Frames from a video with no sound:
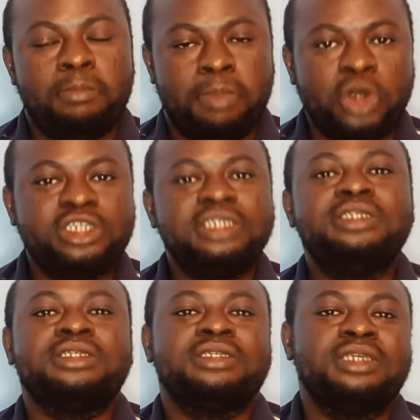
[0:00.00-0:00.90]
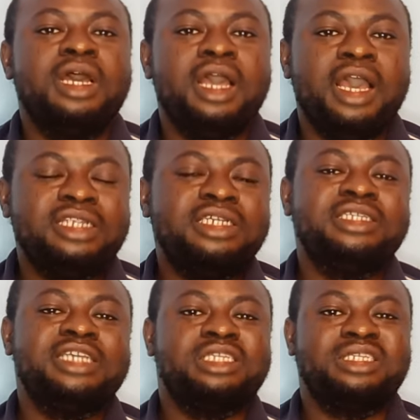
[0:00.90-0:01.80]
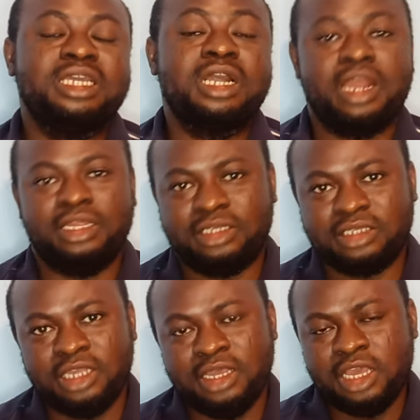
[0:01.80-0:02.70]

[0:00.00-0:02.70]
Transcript: bodies. And this is the secret.